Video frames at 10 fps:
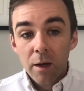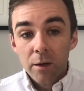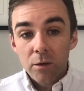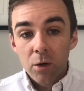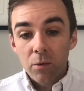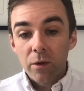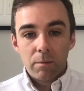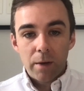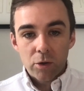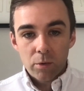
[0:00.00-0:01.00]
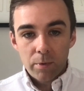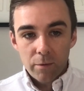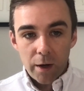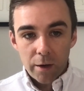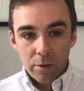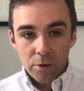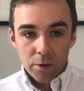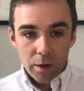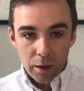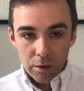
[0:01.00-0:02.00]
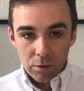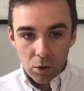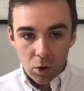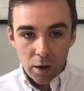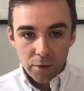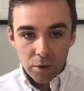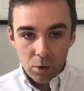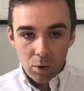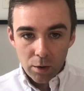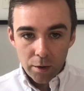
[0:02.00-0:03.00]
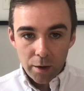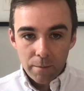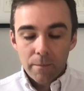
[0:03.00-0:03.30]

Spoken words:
So we can measure providers on cost and quality,